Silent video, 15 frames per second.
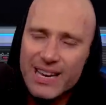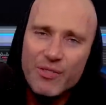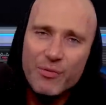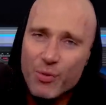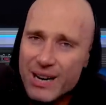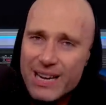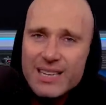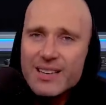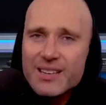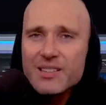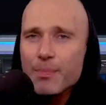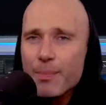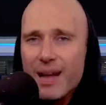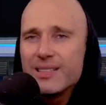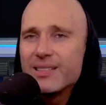It really
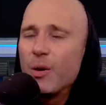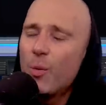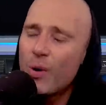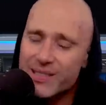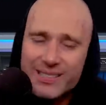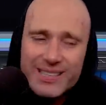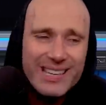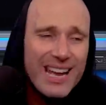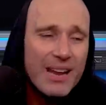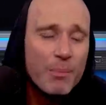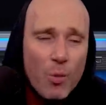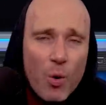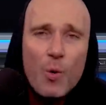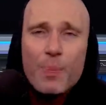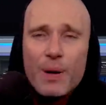doesn't matter. Once again,
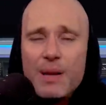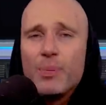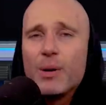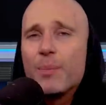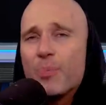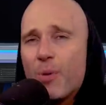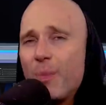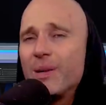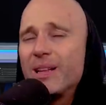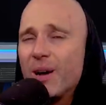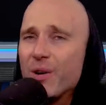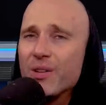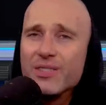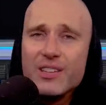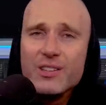more people are probably
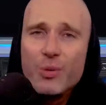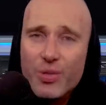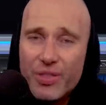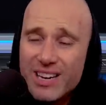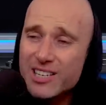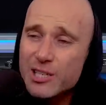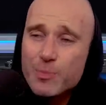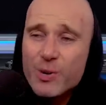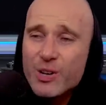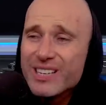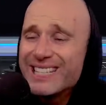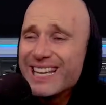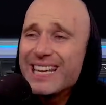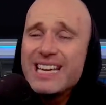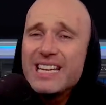on than you think, just
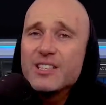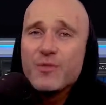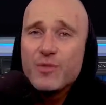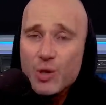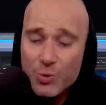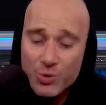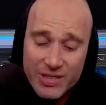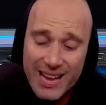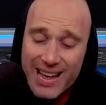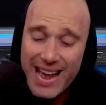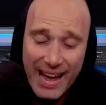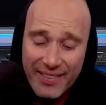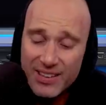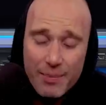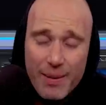because the ease of use
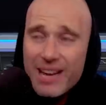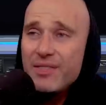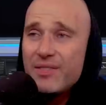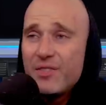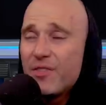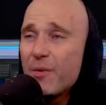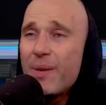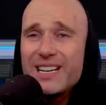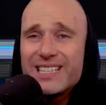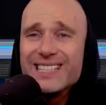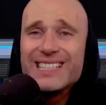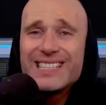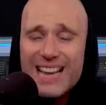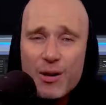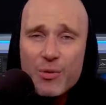and the amount of information
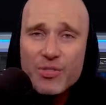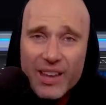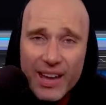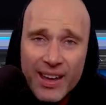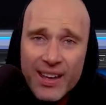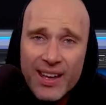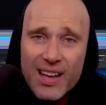that's out there.